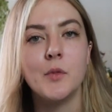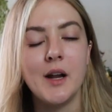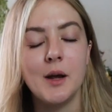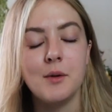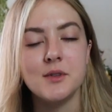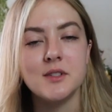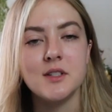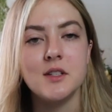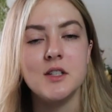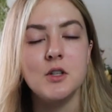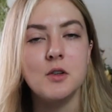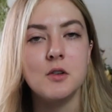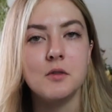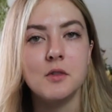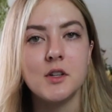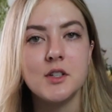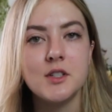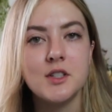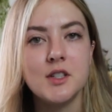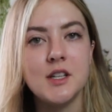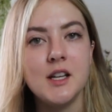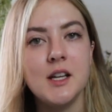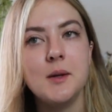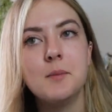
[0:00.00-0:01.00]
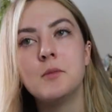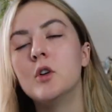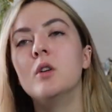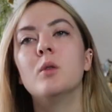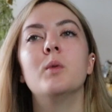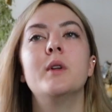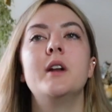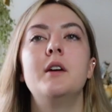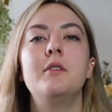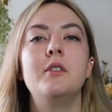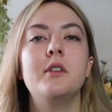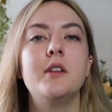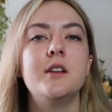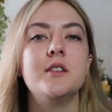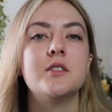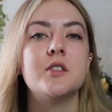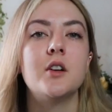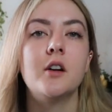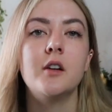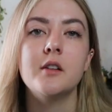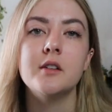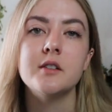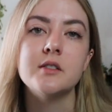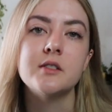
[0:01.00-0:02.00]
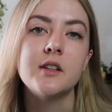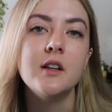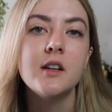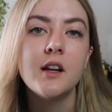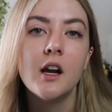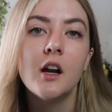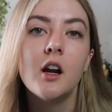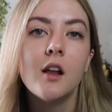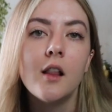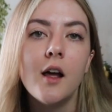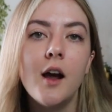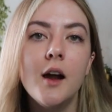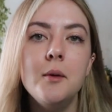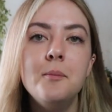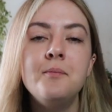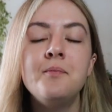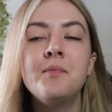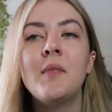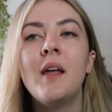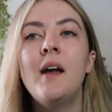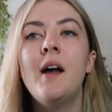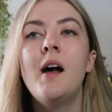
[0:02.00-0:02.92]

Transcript: when I was in university or whenever they started the skincare line.